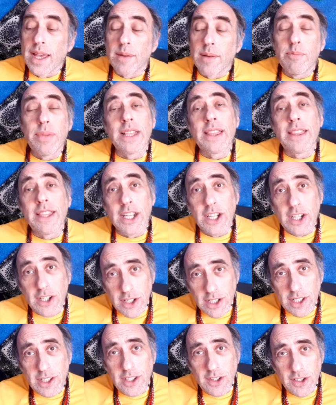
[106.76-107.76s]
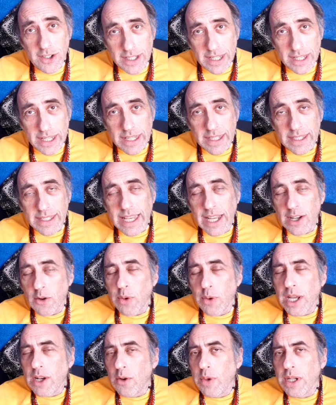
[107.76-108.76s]
But the good news is that
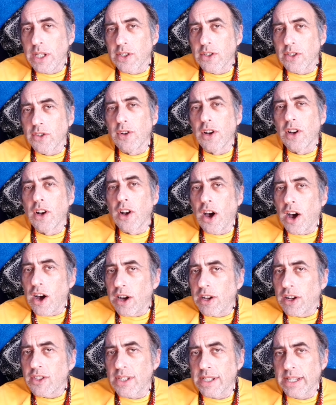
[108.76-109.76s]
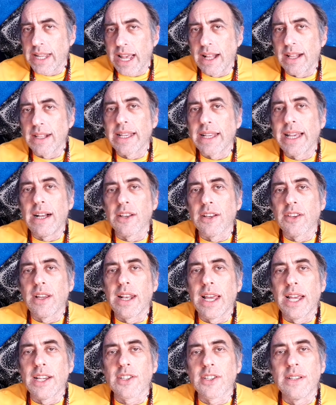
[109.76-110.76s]
when we do large-scale
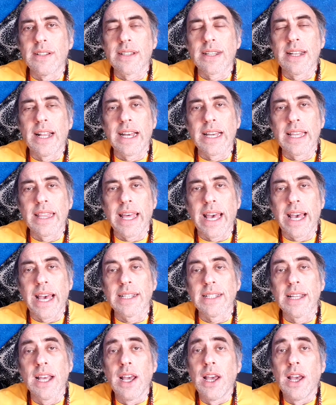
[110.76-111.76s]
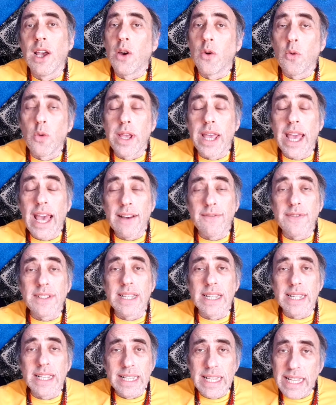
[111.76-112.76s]
calculations like that, we have
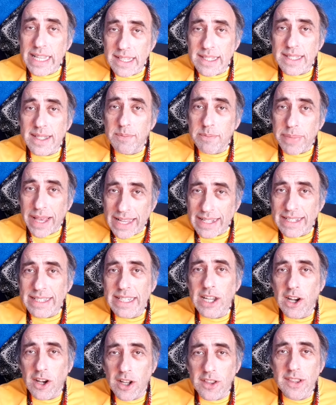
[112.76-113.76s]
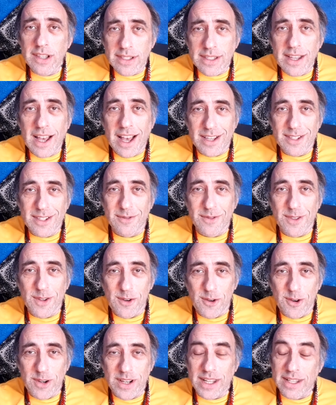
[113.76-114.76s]
techniques depending on the size of the
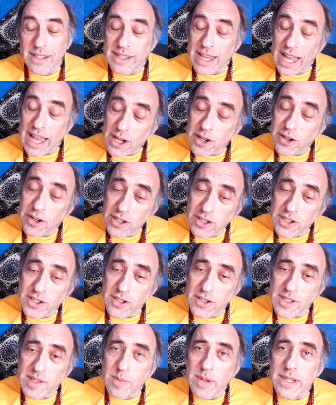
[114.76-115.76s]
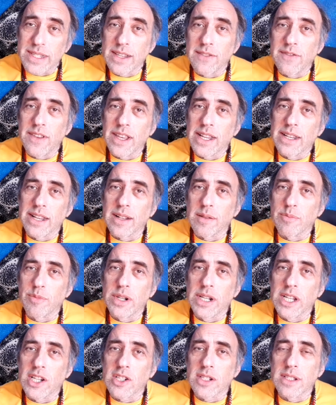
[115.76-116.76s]
audience. I could do specific little
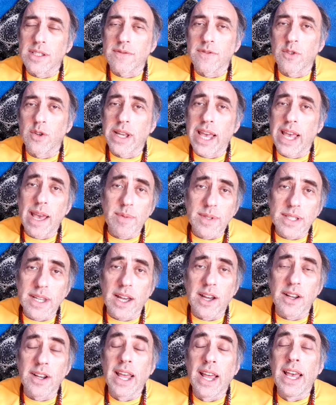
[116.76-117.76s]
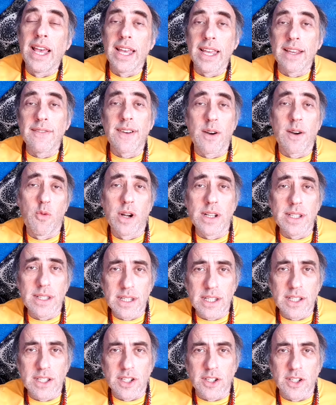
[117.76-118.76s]
predictions for Cape Town if I
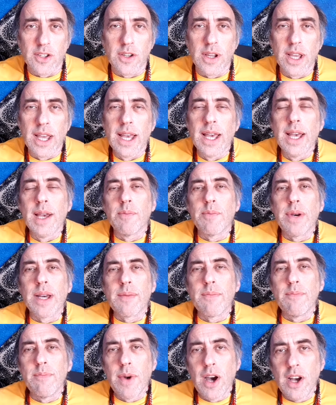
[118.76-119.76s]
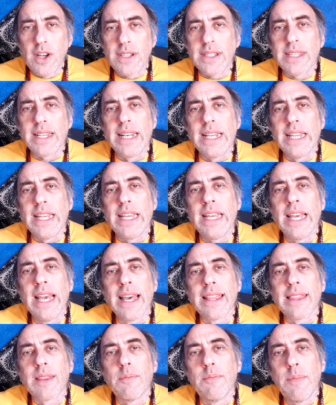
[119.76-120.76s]
wanted to, but mostly
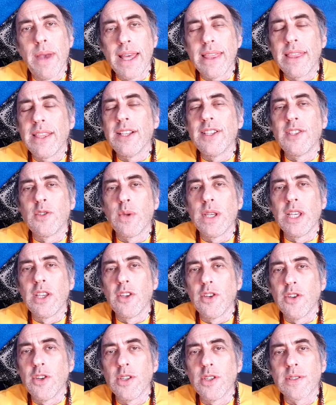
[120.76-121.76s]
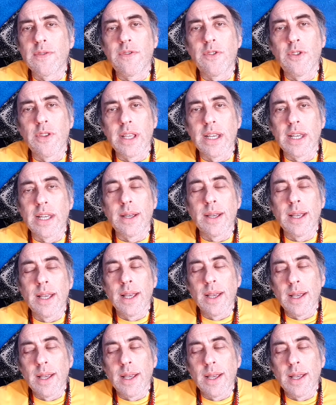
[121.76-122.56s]
the methods we use for the